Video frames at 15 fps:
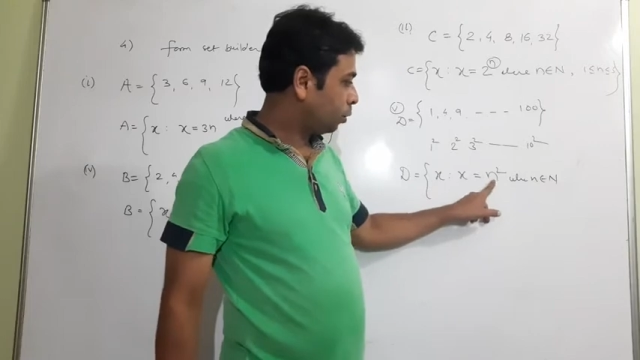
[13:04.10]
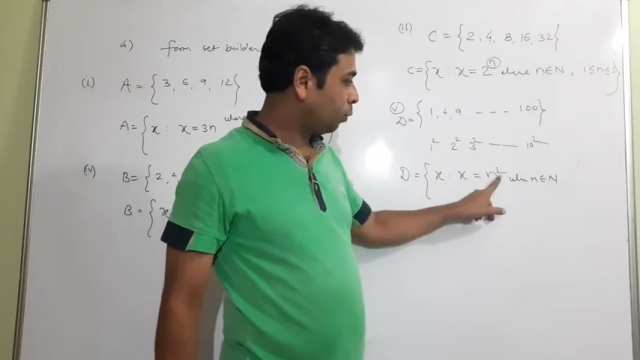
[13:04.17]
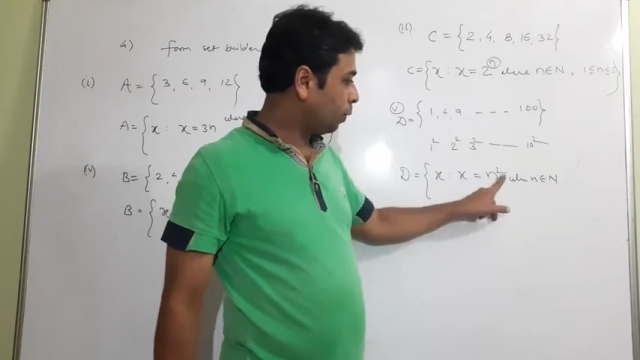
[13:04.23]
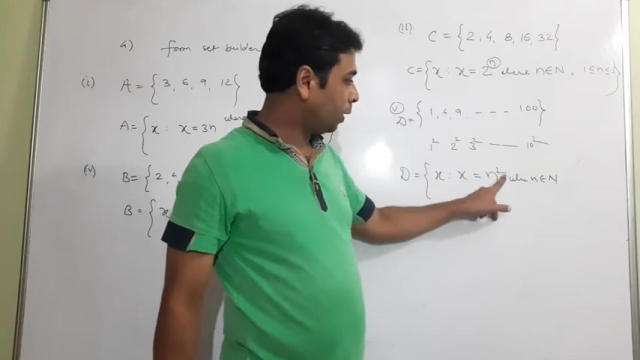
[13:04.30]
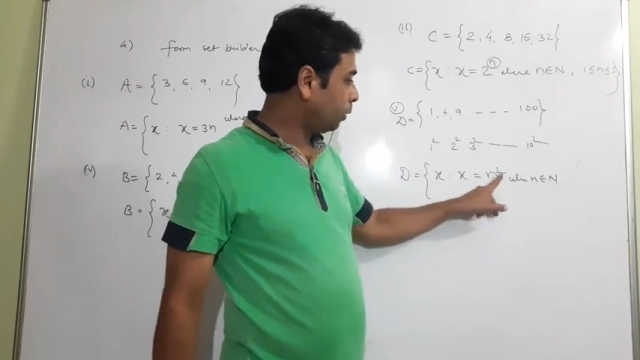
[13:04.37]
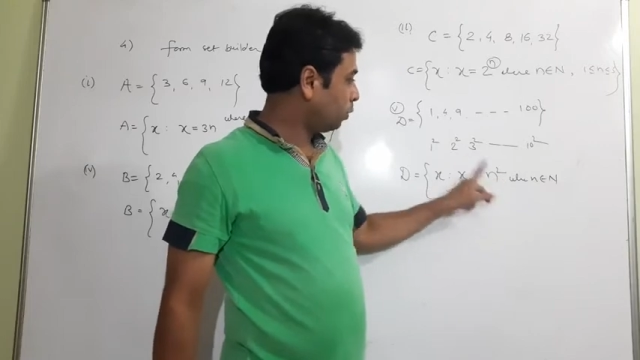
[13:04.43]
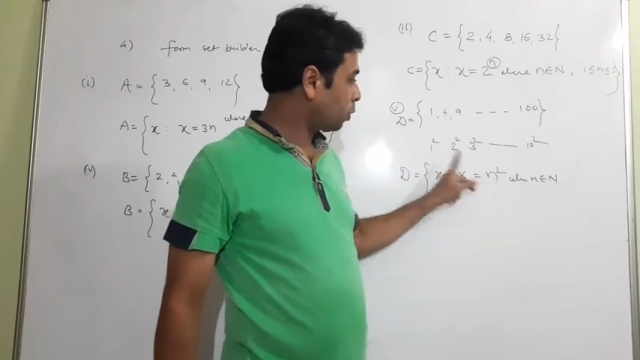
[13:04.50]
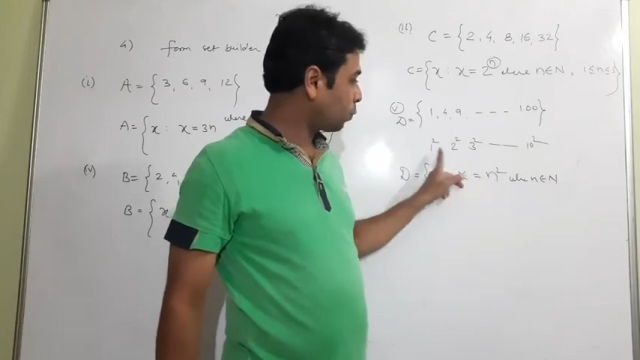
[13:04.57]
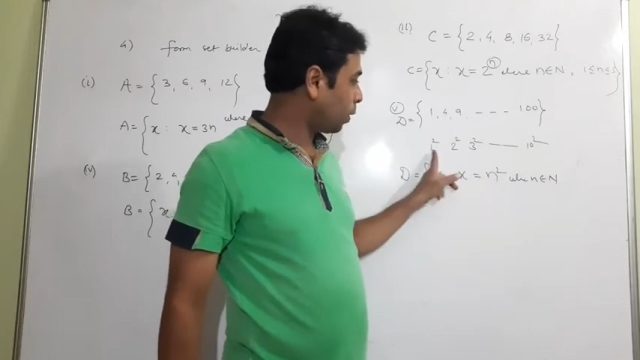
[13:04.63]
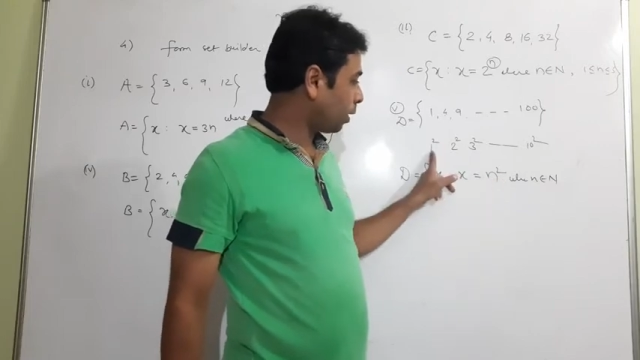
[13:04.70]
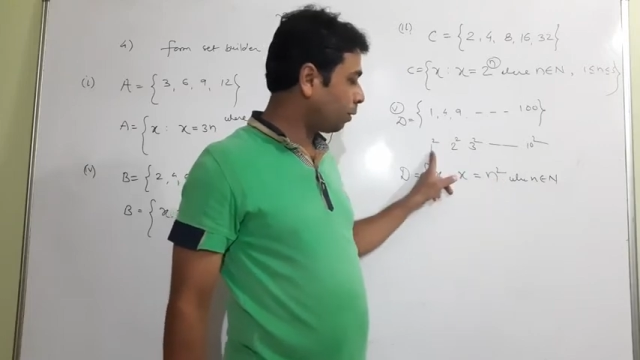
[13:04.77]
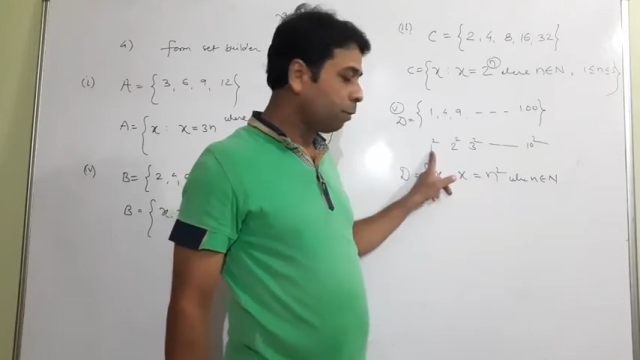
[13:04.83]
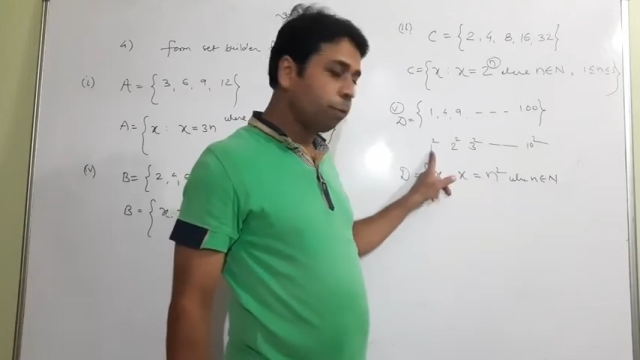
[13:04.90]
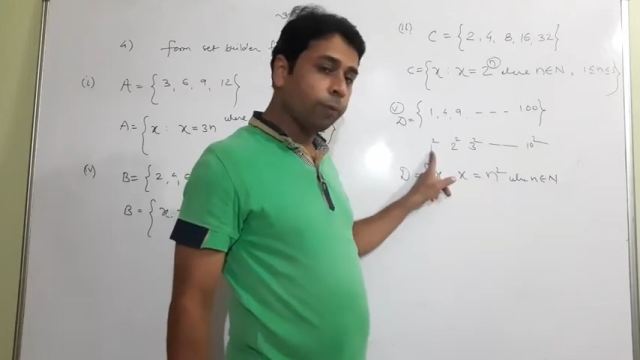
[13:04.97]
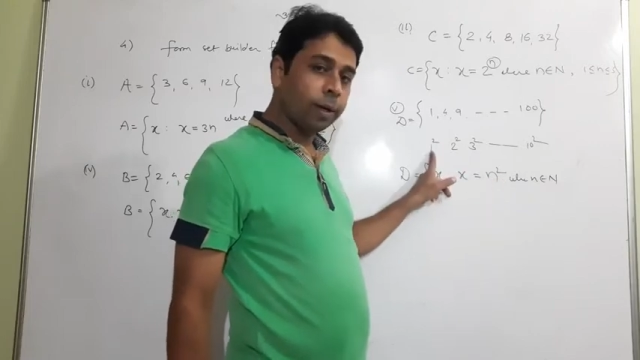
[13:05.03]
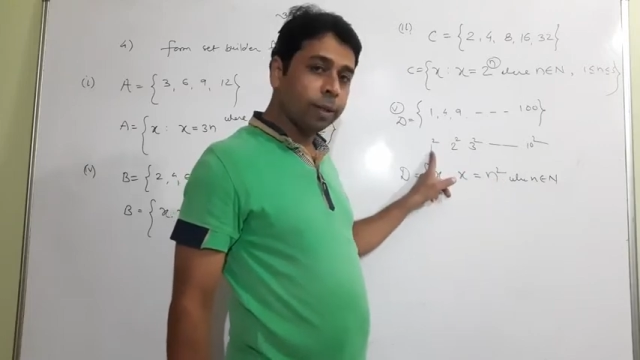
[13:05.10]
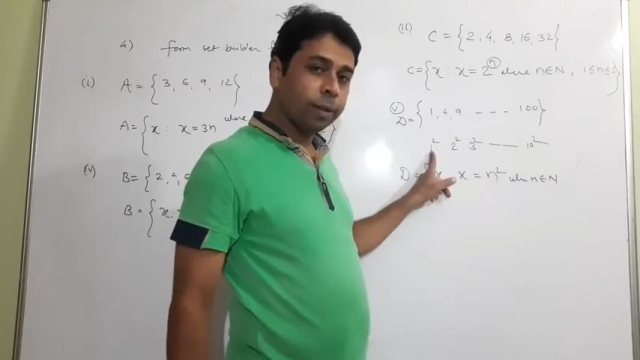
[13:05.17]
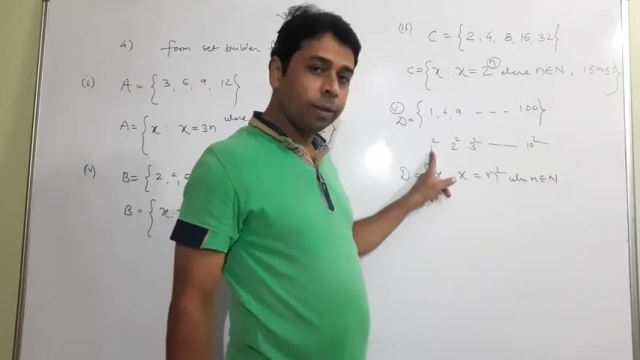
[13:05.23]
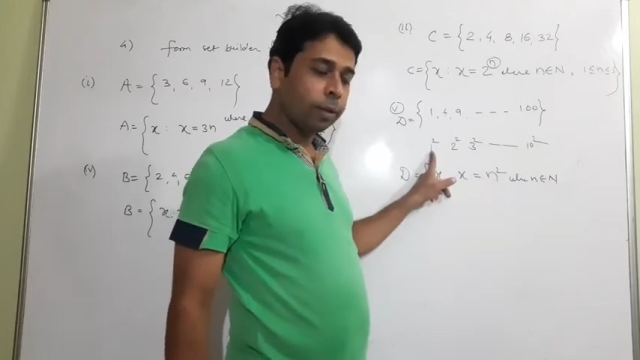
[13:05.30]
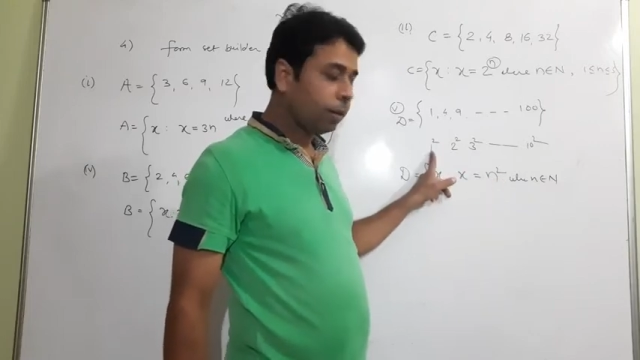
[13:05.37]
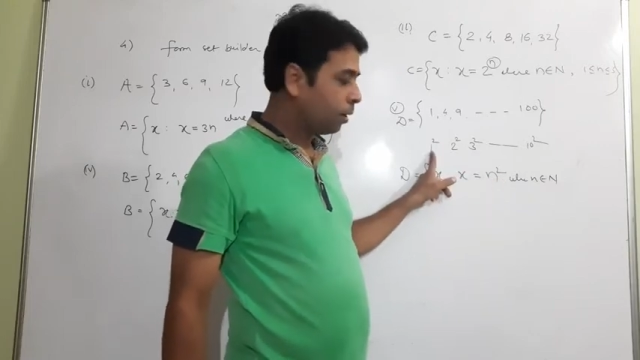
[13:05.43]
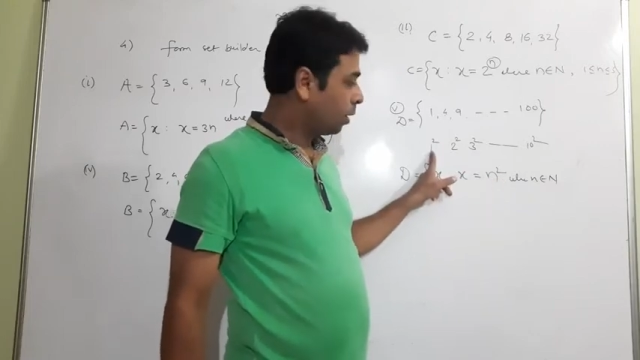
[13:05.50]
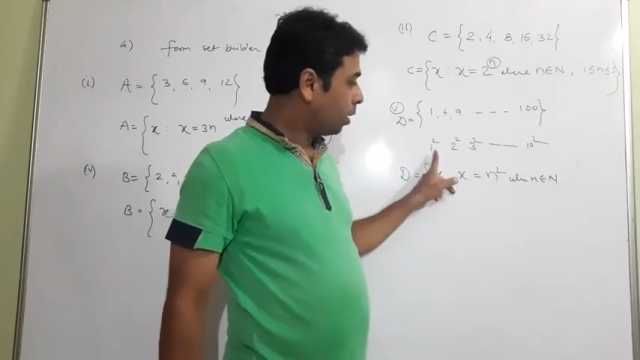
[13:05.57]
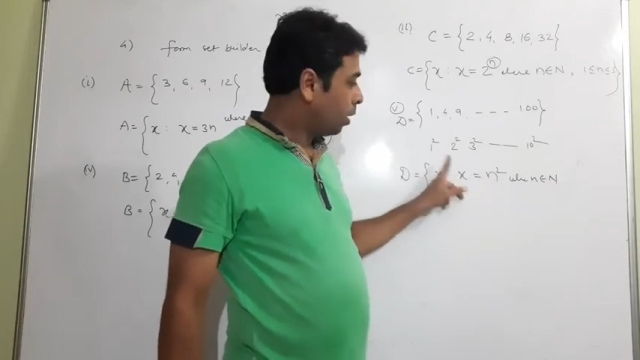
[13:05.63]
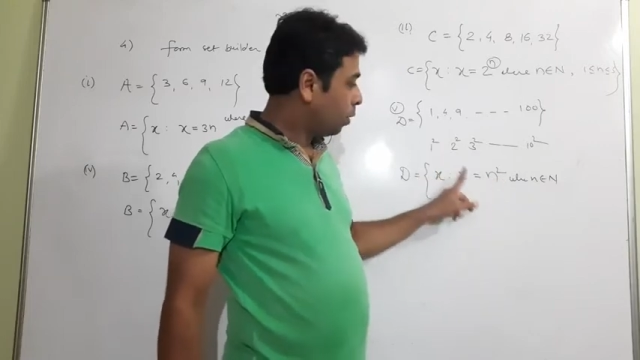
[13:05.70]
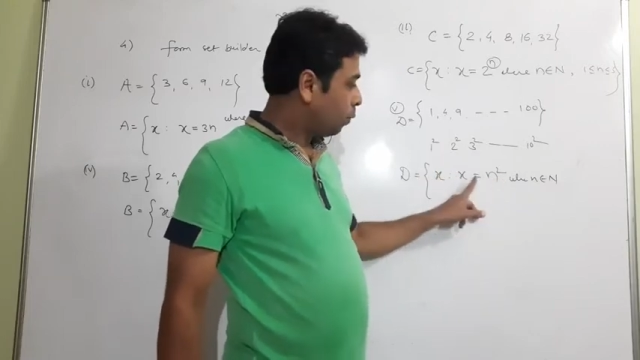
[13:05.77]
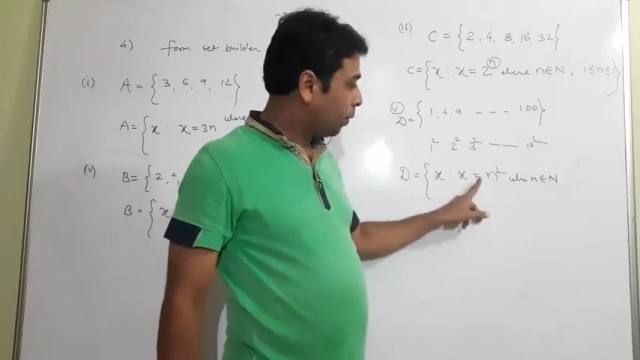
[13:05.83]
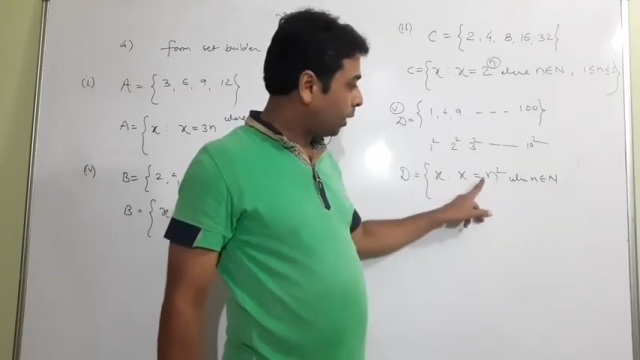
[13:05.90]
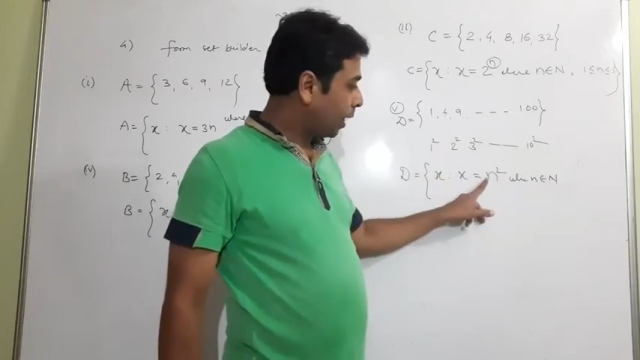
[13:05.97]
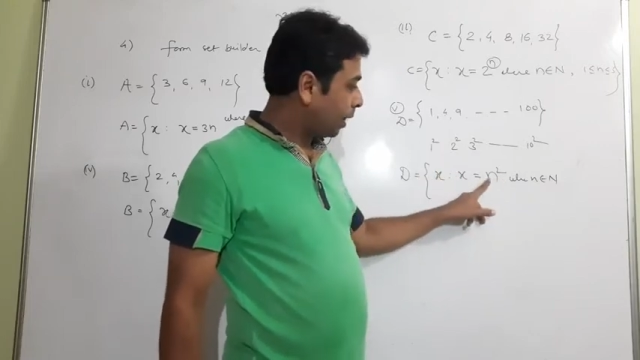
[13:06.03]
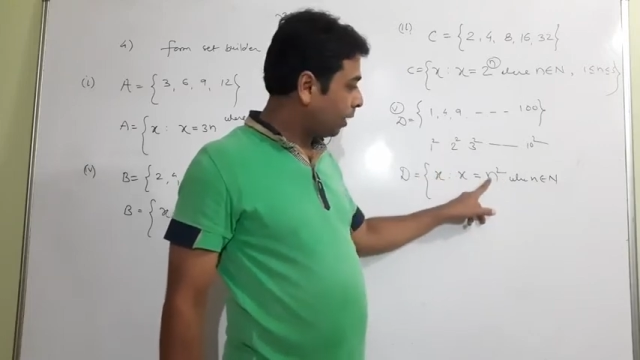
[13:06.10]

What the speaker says: 1 square is 1. When n